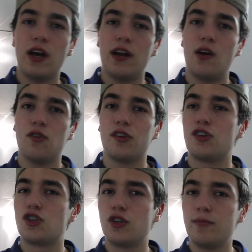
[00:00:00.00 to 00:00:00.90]
And I was
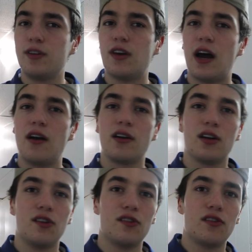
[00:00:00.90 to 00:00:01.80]
extremely tired
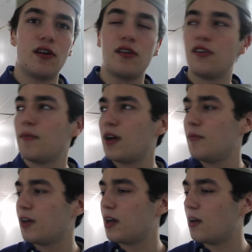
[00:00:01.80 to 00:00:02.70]
because
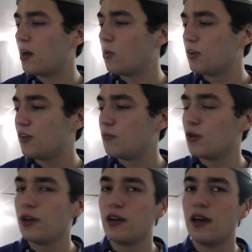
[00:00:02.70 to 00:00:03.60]
sometimes I go to sleep
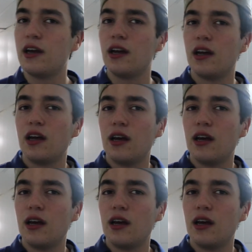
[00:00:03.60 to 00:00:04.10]
really late,